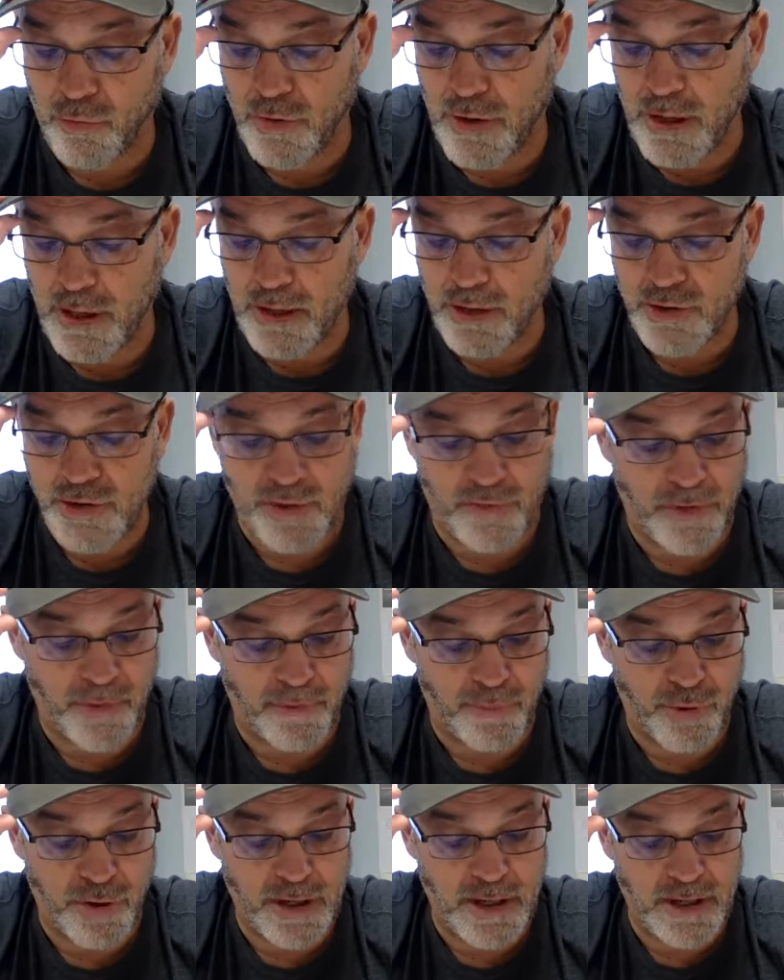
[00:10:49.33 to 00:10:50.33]
range of the
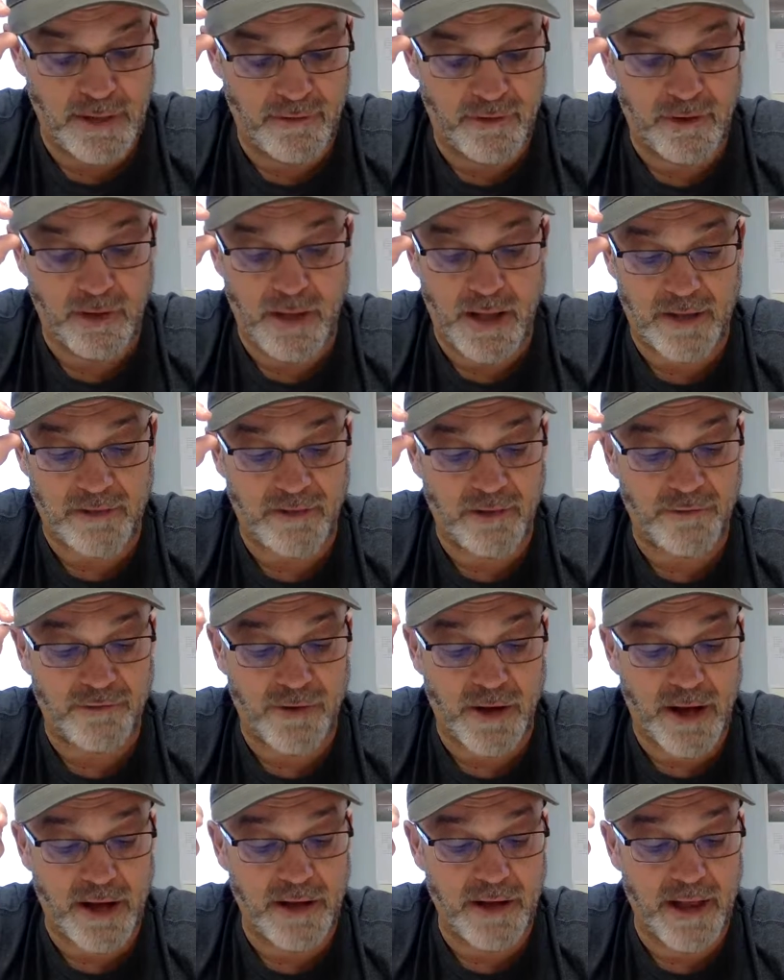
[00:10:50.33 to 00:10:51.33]
brands
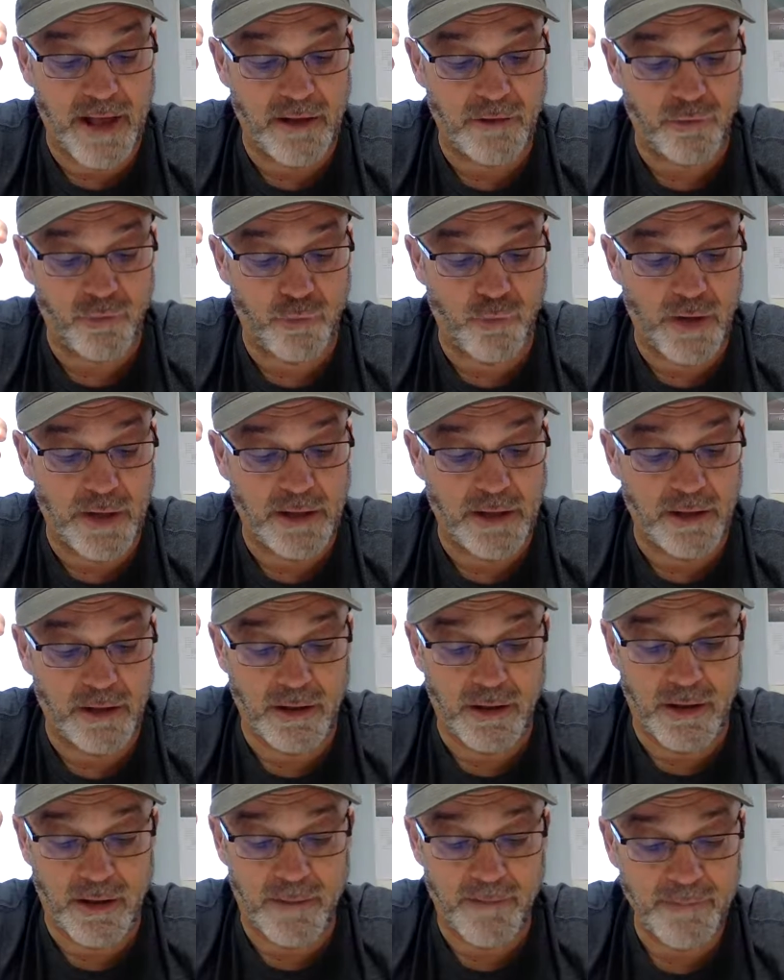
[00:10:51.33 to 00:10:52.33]
classified as
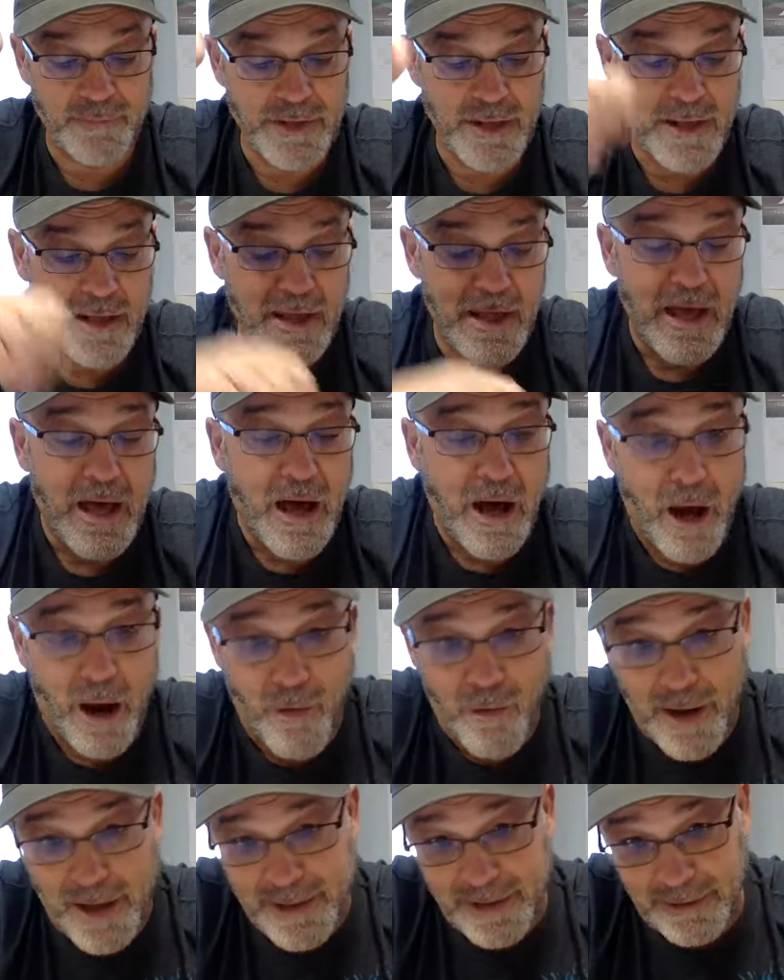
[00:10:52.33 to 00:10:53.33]
regular.
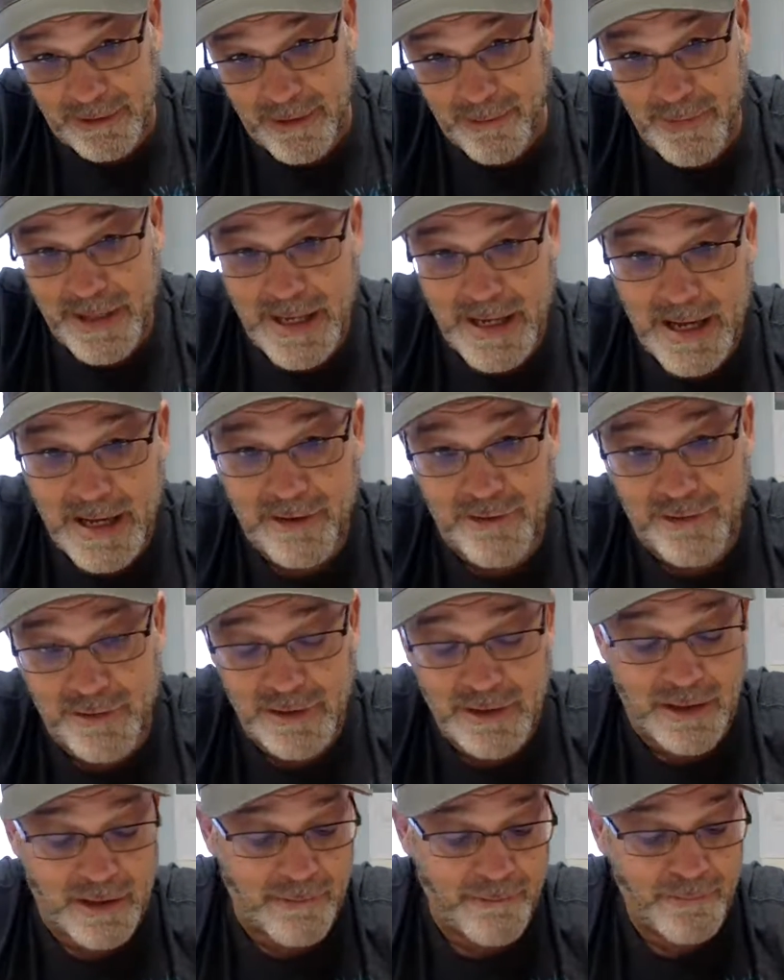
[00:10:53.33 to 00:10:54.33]
All right, let me ask
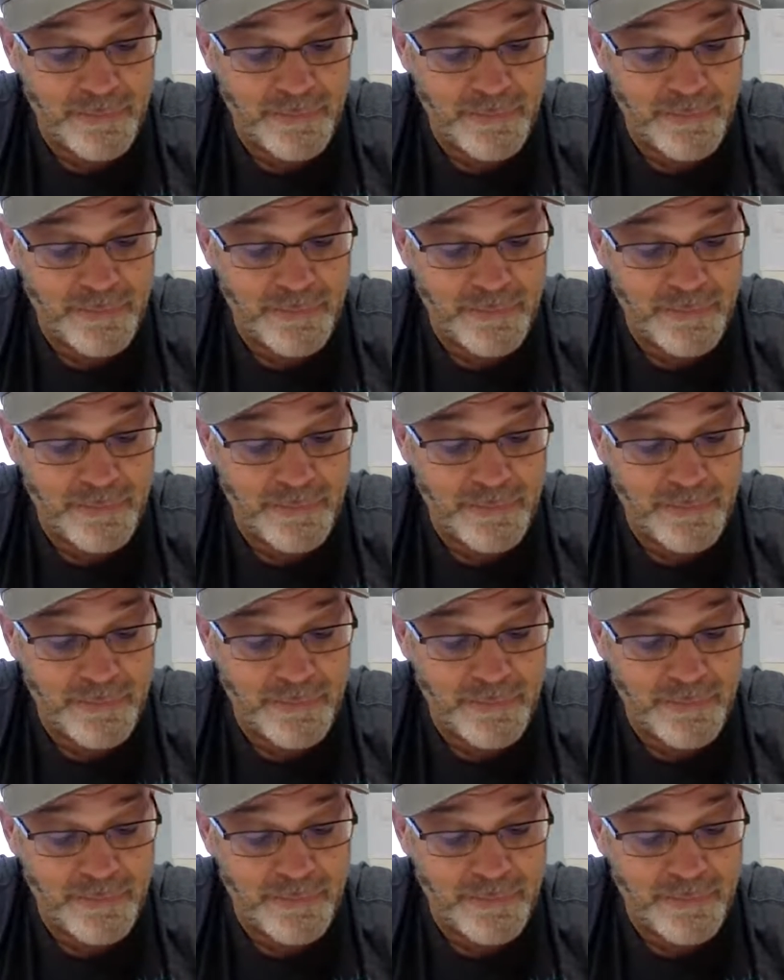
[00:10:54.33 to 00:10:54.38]
you.